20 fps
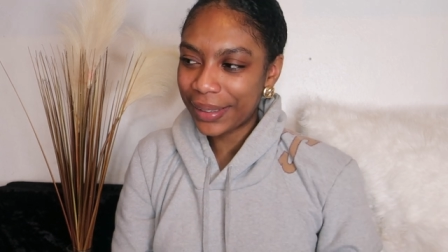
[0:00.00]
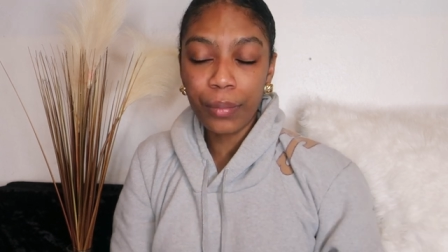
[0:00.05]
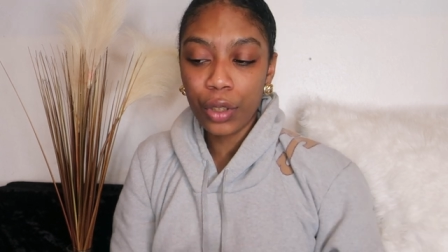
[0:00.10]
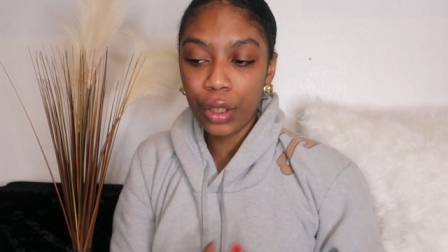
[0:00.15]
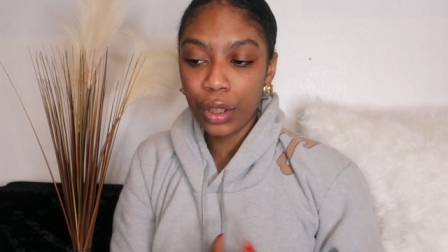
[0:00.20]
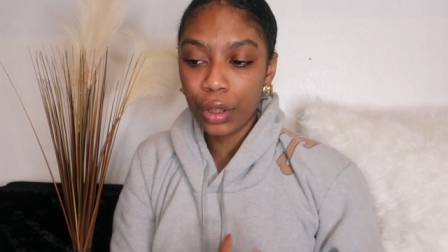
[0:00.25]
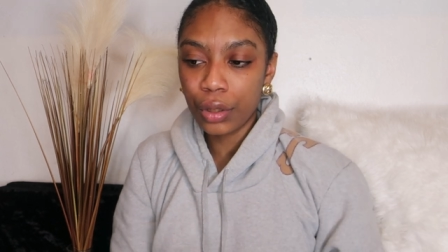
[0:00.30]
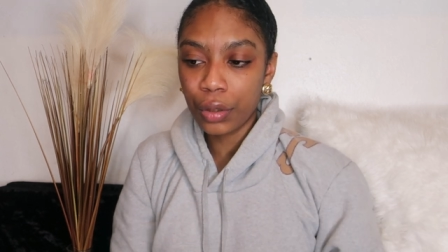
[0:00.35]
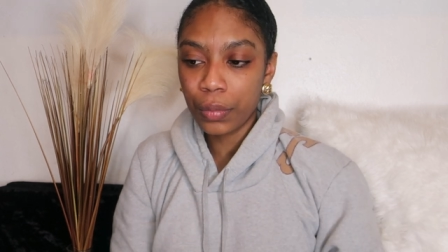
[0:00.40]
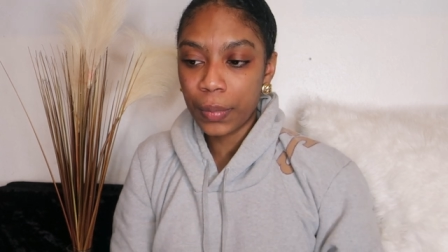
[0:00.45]
I'm
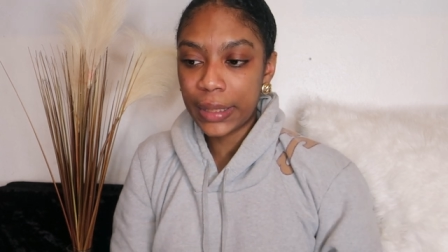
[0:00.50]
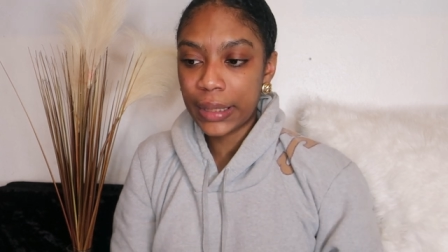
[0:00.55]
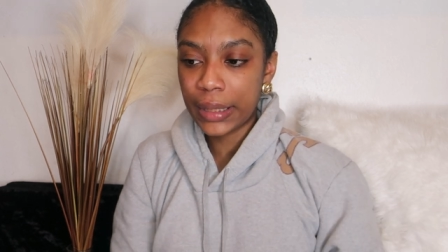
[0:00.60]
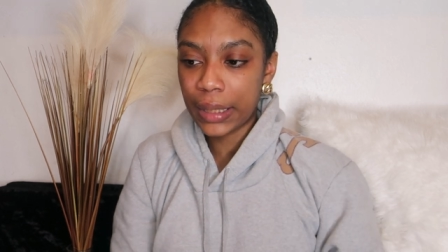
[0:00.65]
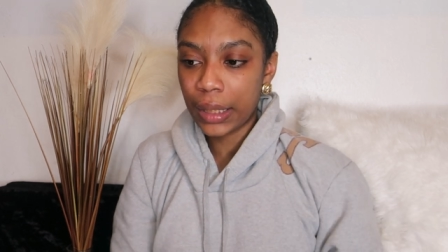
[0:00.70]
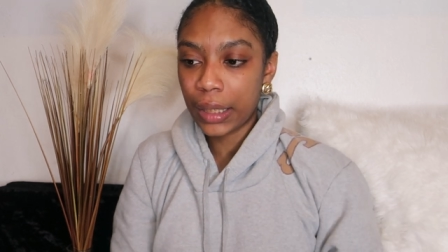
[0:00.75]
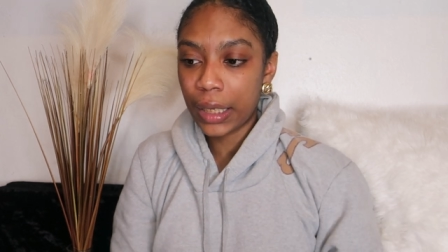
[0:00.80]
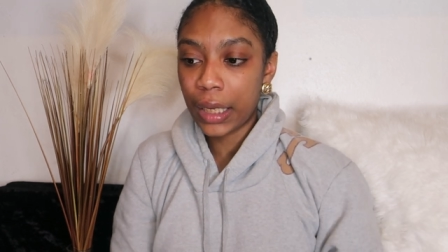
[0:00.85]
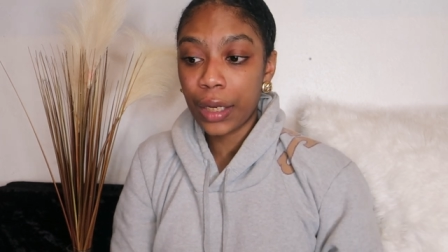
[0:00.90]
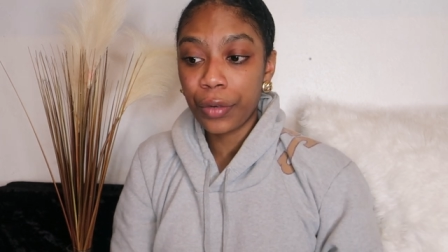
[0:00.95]
going to do my
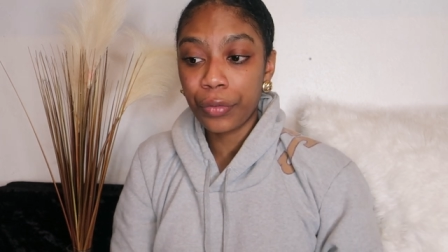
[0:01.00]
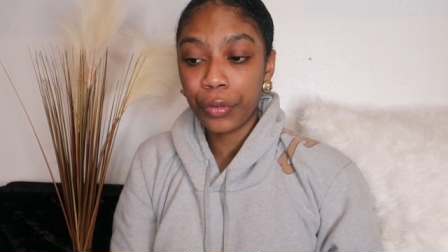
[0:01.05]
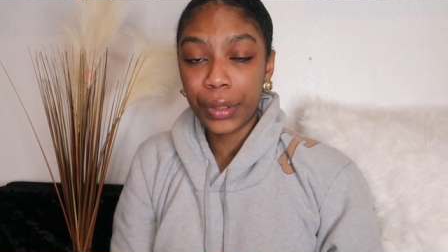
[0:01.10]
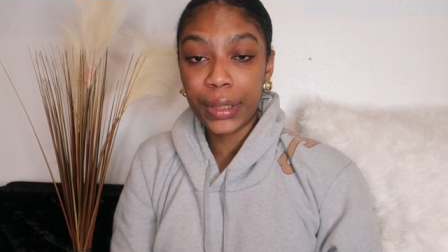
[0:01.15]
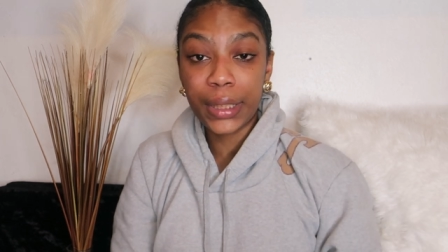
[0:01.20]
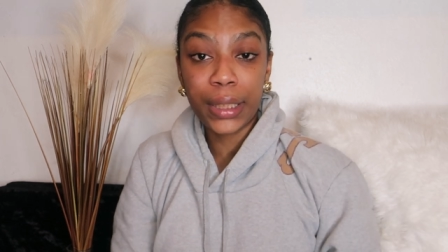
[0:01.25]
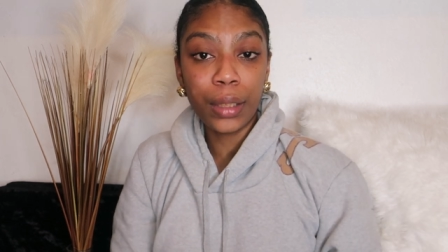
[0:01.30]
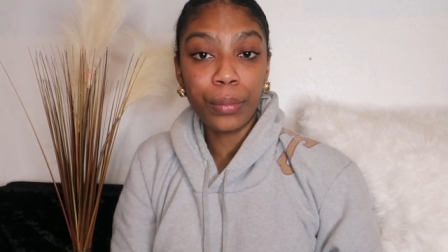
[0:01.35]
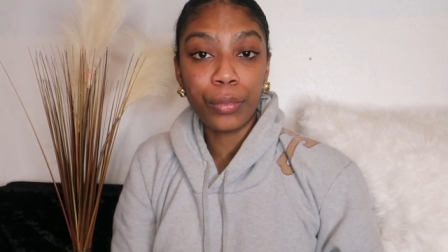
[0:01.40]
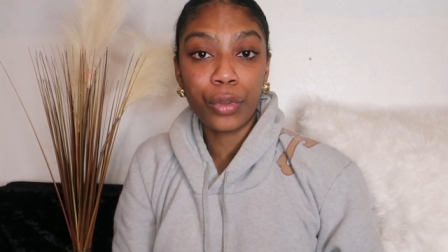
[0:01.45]
skincare
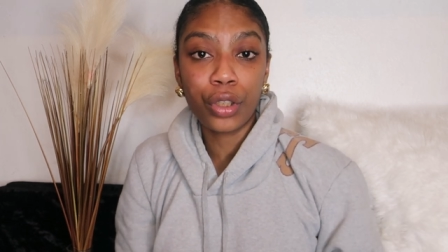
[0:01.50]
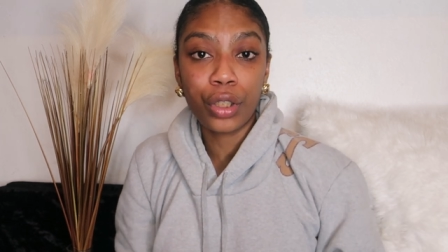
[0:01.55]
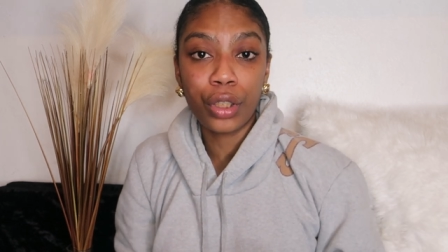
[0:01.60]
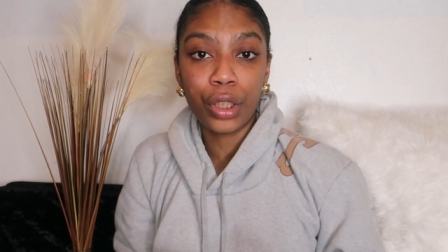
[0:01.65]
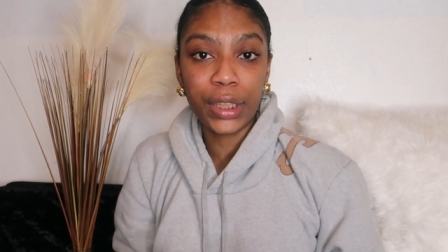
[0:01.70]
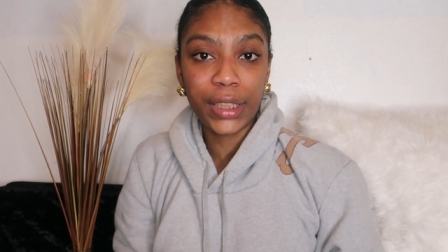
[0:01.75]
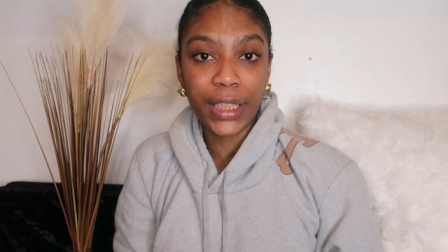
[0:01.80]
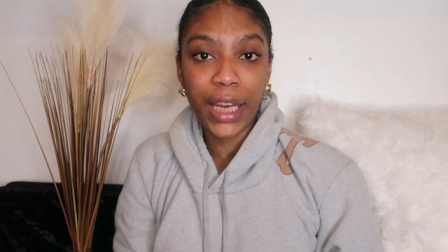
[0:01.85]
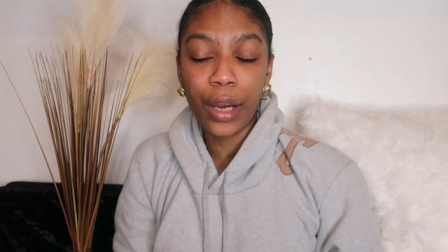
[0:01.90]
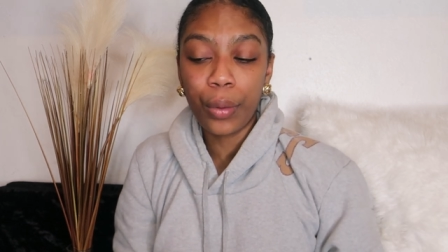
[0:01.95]
routine. I'm just going
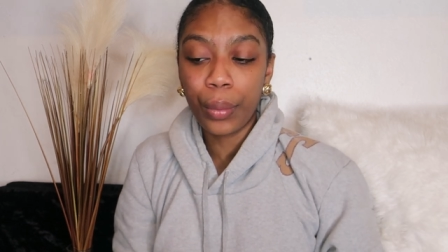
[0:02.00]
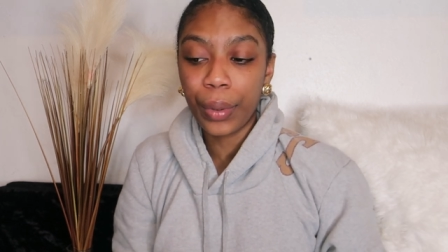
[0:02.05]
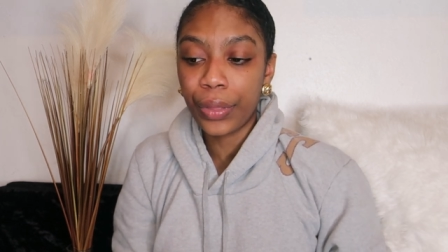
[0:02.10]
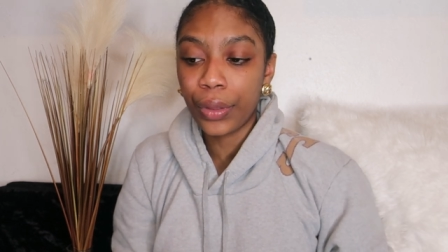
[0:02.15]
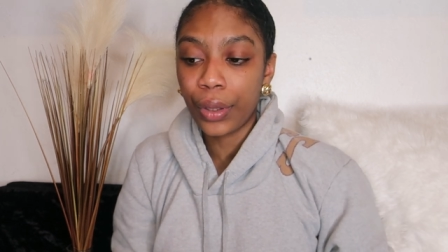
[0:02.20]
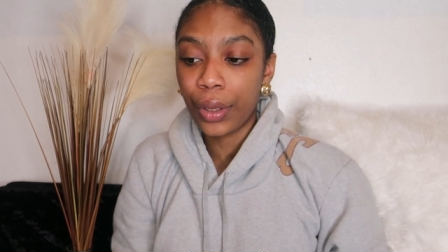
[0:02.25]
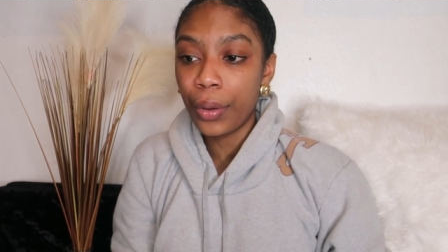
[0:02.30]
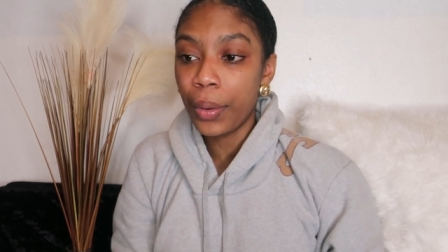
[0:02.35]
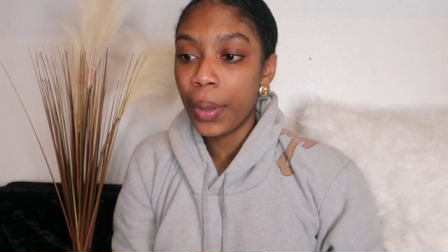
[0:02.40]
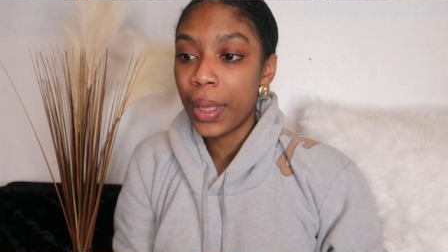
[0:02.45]
to share it with
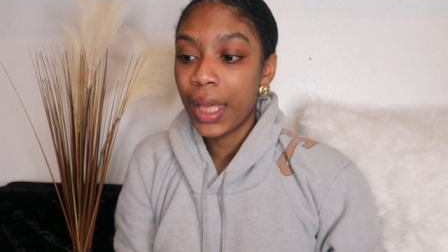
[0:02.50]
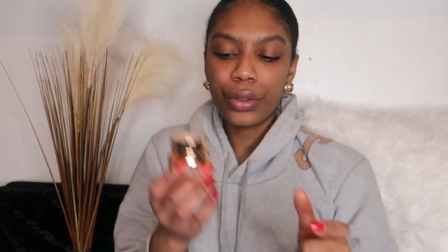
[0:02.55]
you.